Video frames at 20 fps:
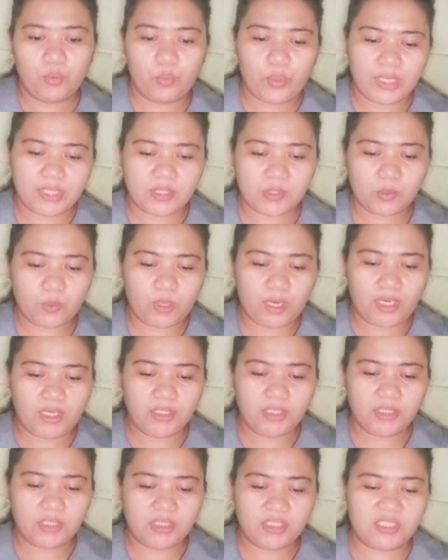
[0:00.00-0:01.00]

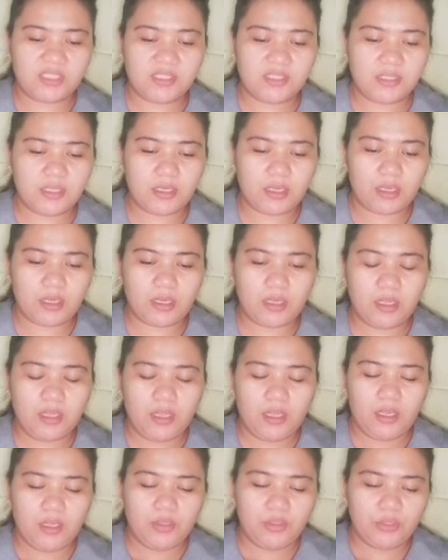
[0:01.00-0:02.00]
westwards, such as the
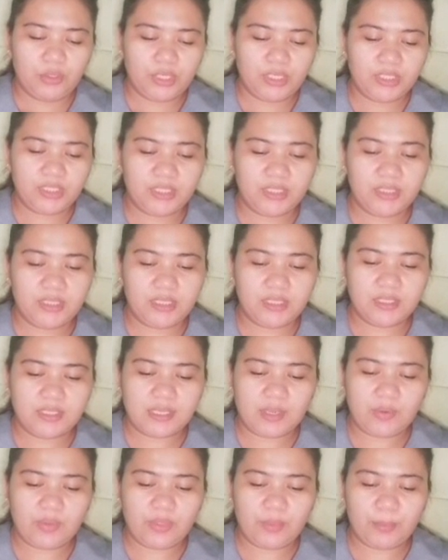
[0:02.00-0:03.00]
North and then
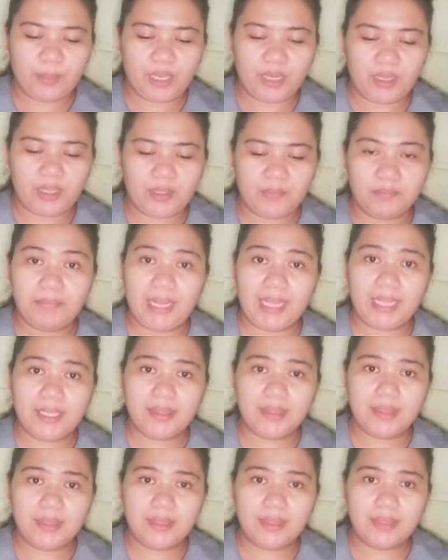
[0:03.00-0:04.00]
South American
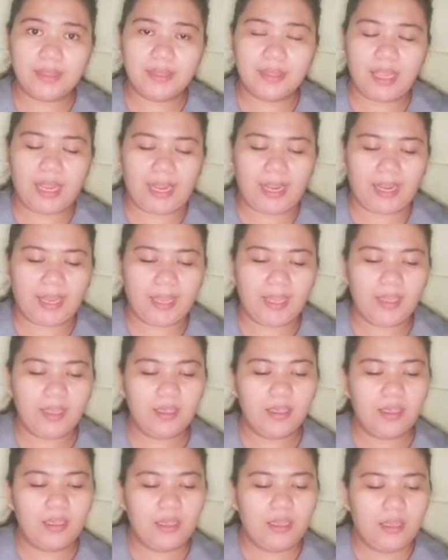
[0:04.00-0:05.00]
plate. Okay?
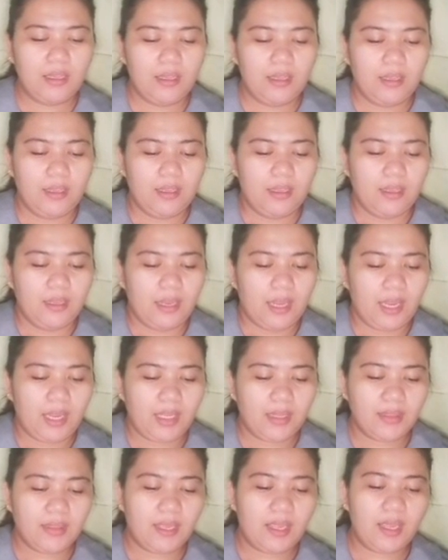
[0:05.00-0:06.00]

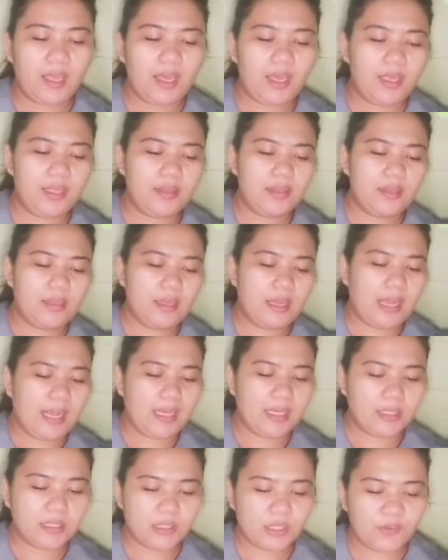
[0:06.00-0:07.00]
And then,
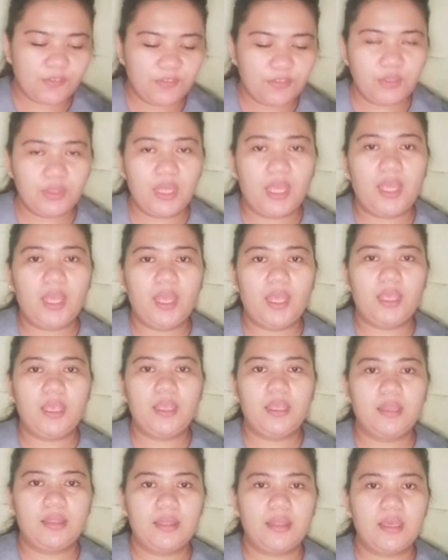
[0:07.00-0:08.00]
as of
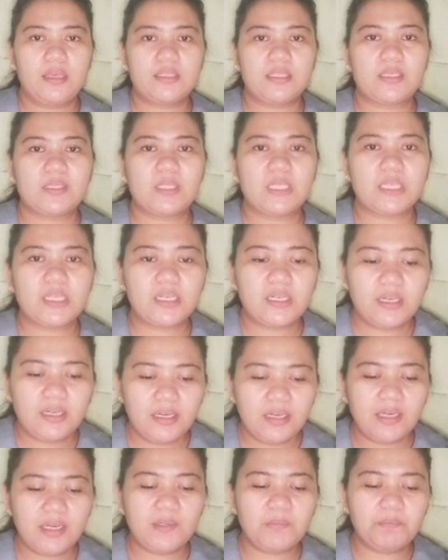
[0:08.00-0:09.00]
today, this is the
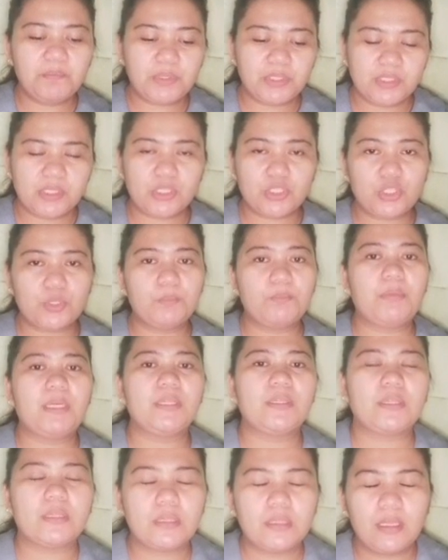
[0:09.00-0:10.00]
current position,
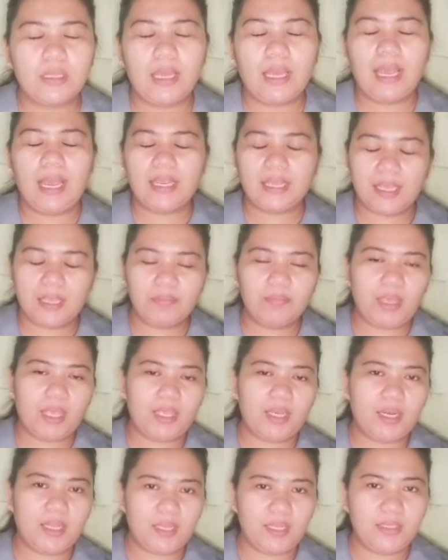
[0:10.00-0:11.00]
but again,
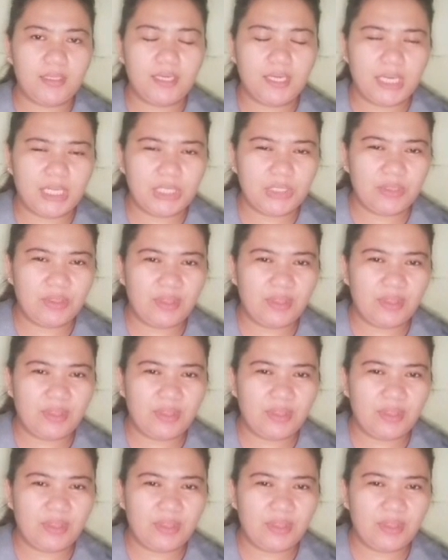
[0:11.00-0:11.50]
may reiterate